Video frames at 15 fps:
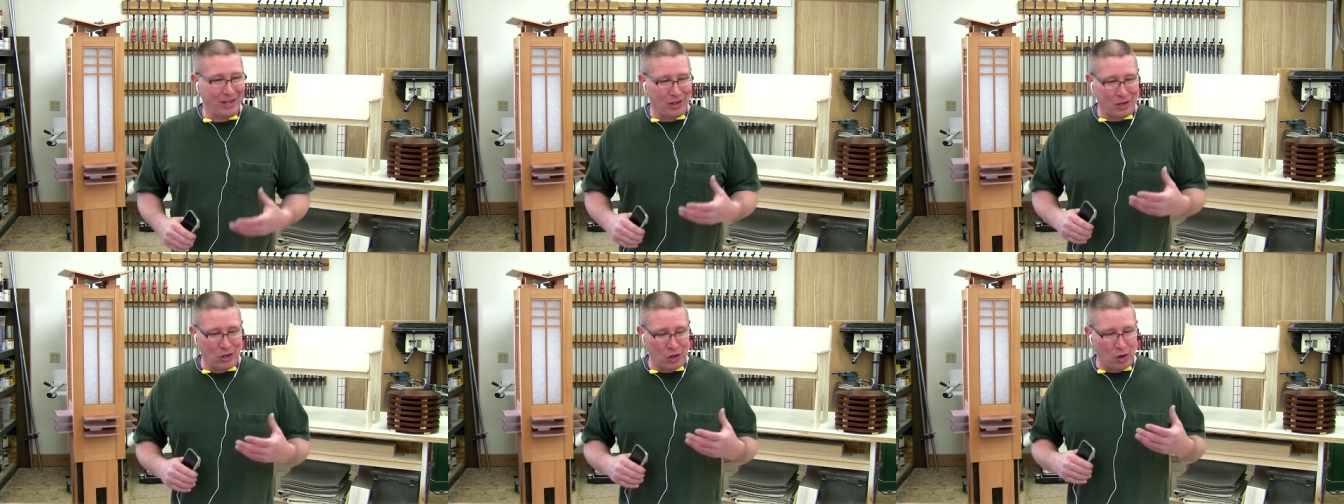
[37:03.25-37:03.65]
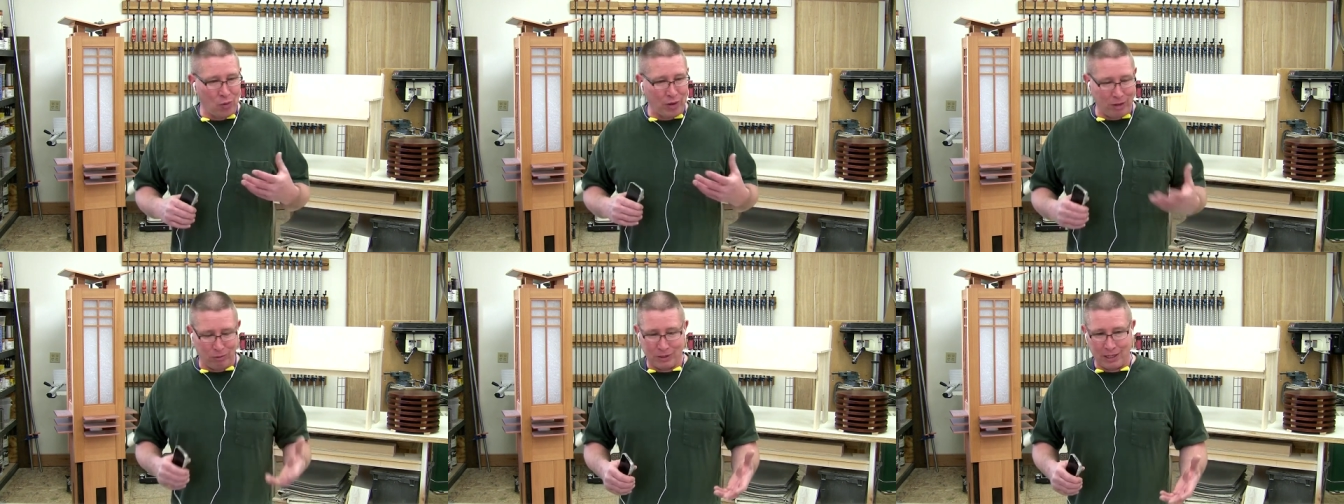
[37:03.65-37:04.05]
you know,
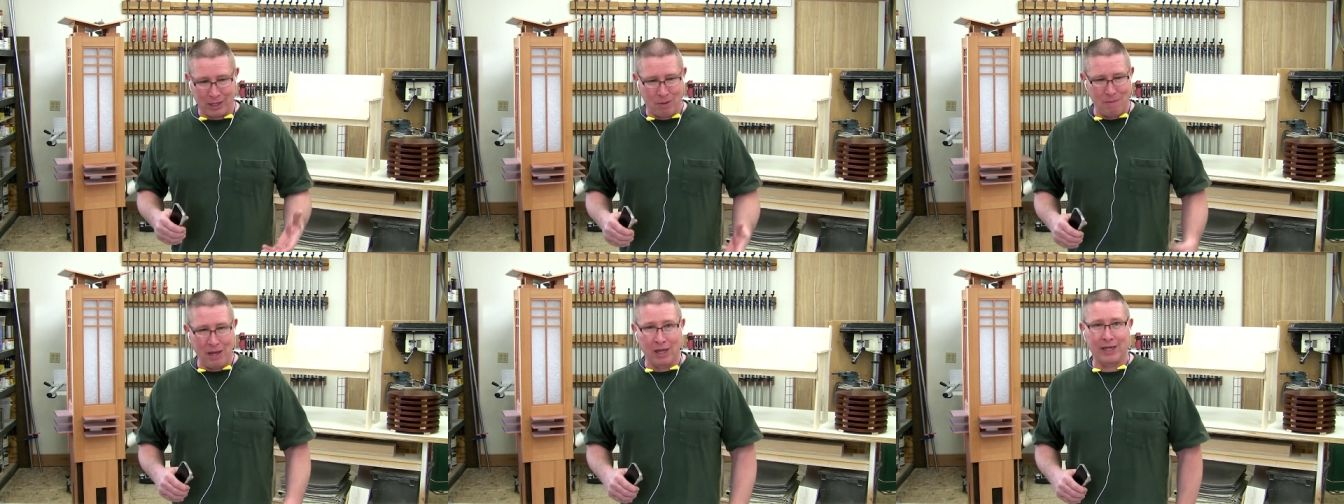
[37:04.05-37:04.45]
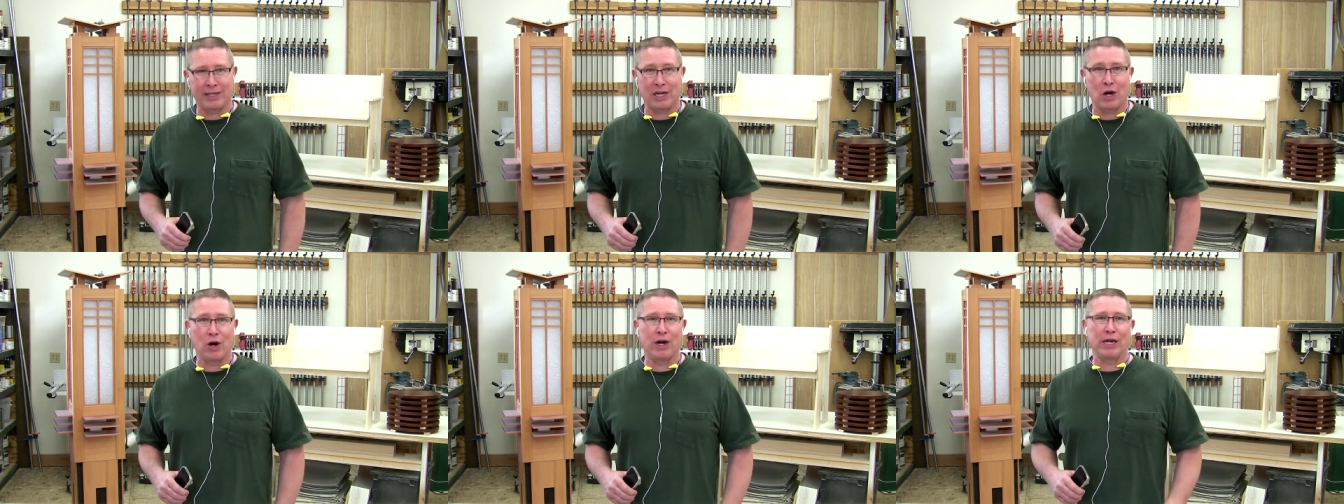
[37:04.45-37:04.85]
when I was in the
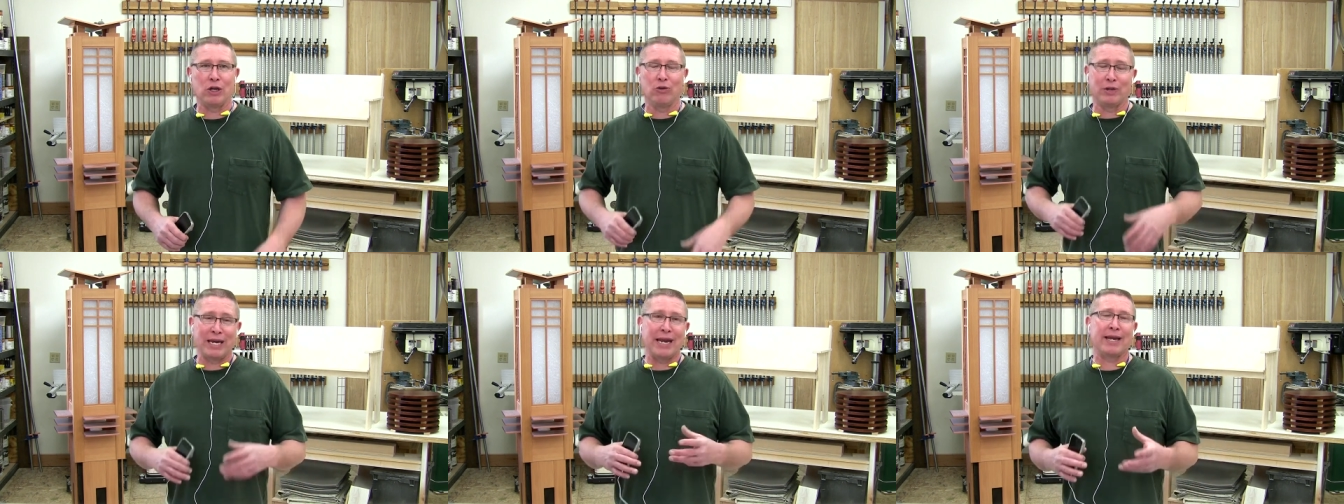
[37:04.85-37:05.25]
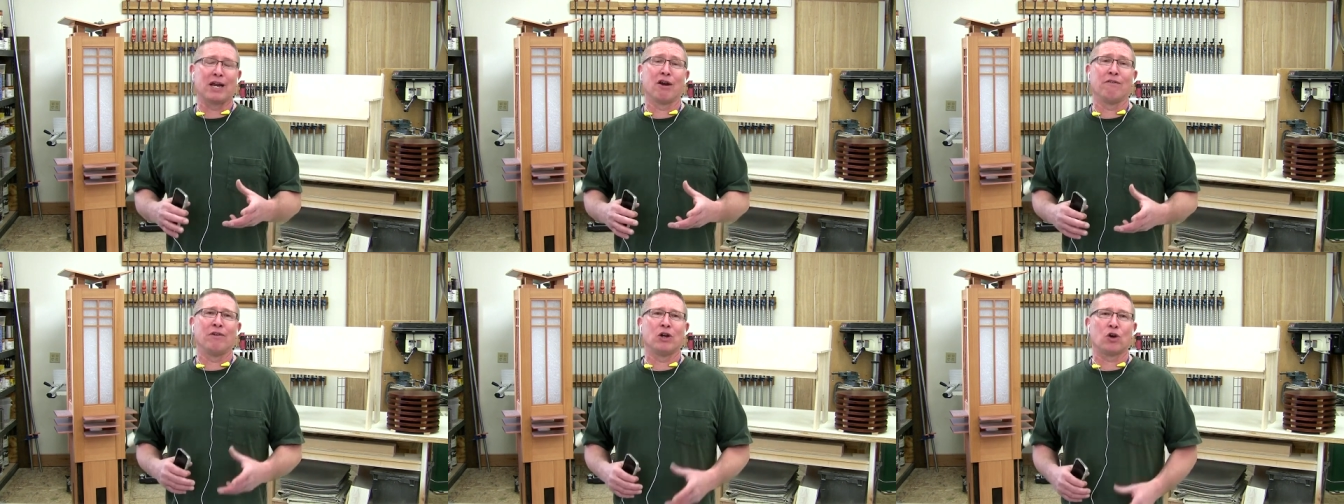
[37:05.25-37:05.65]
military, you take
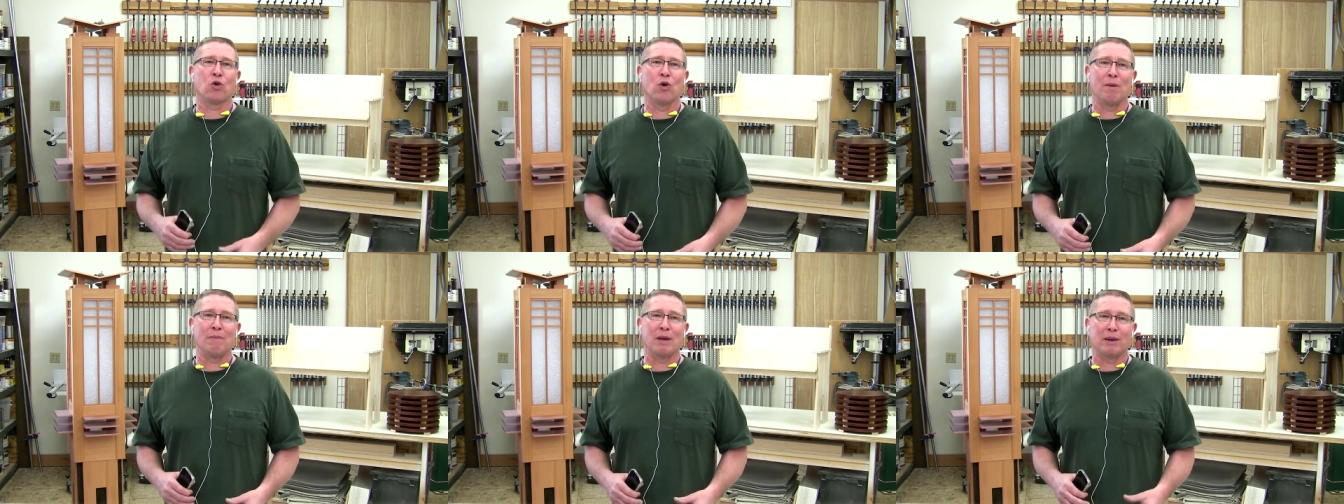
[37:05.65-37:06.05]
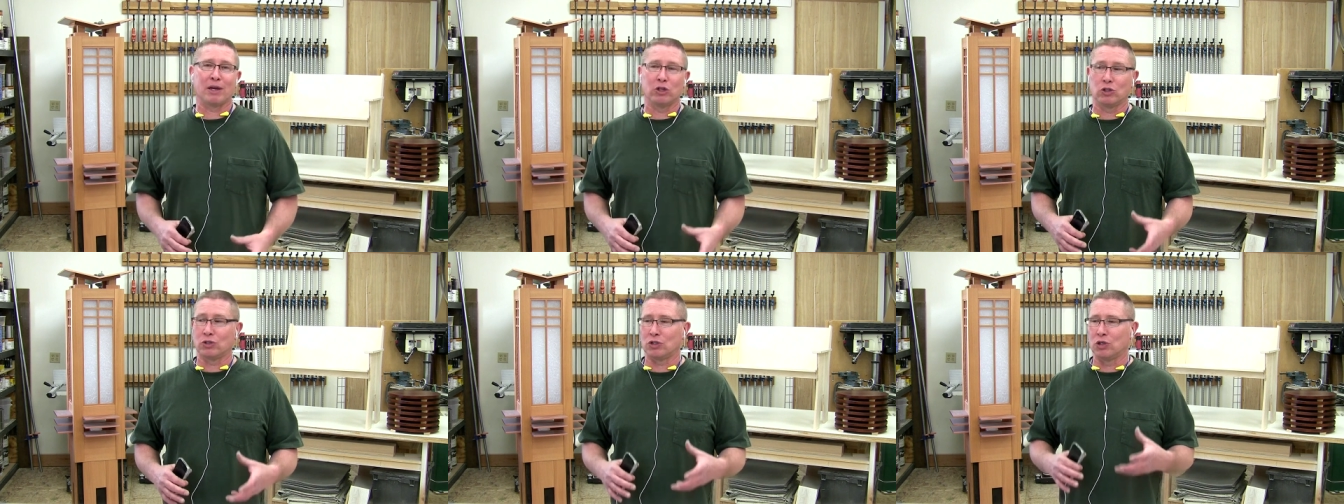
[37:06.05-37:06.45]
care of your equipment
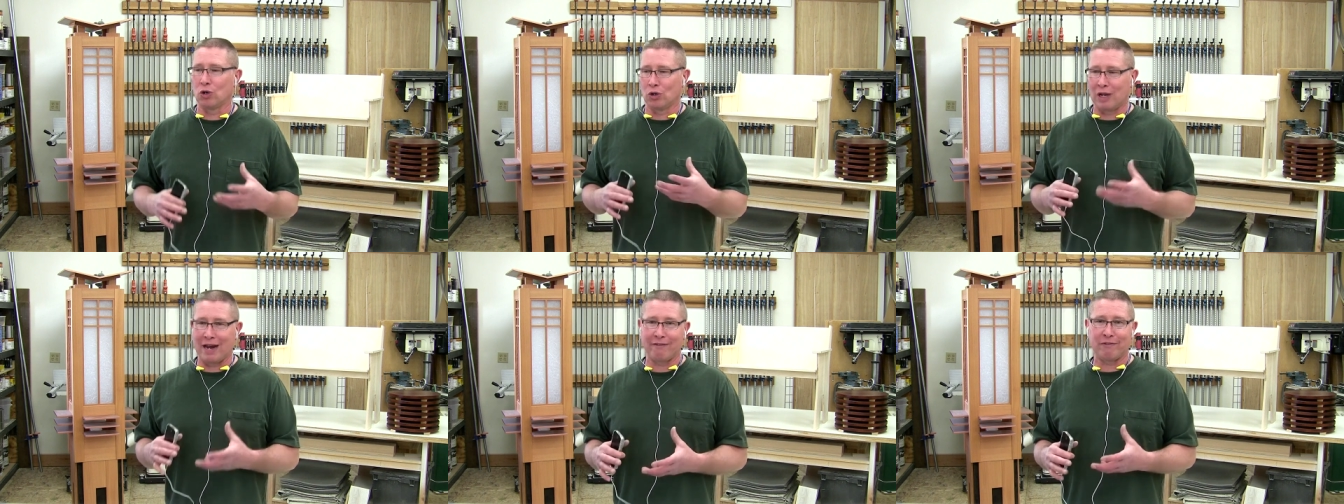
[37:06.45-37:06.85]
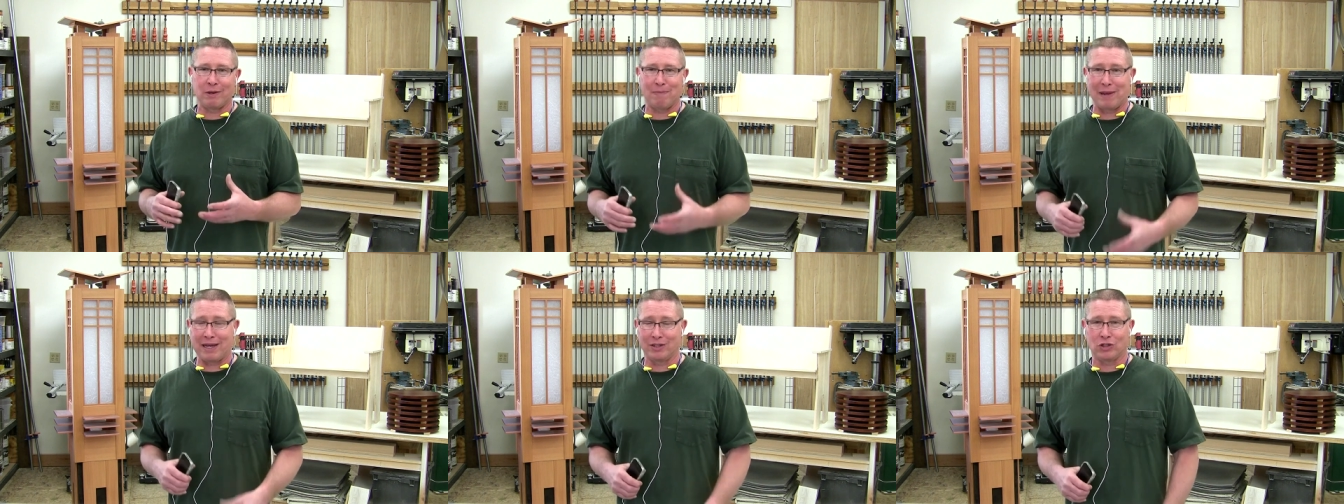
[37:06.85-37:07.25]
because your life
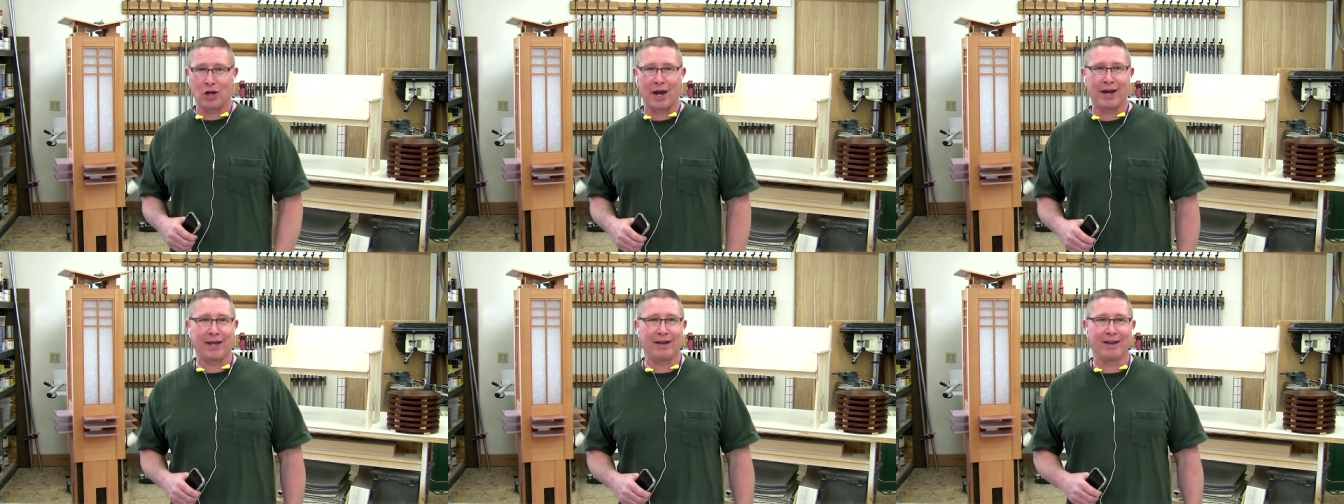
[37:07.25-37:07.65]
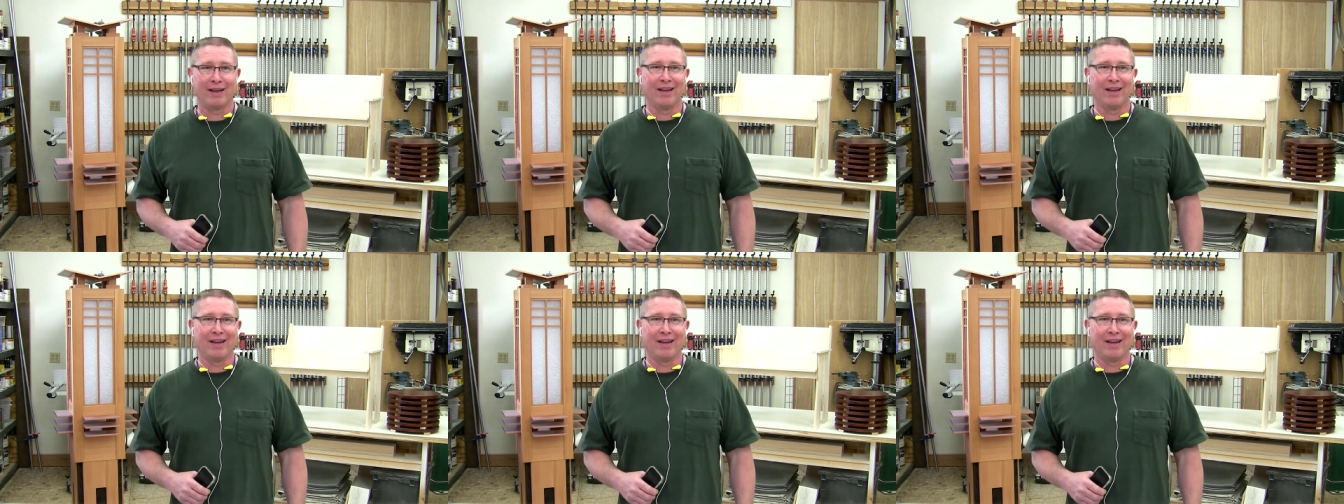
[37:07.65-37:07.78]
depends on it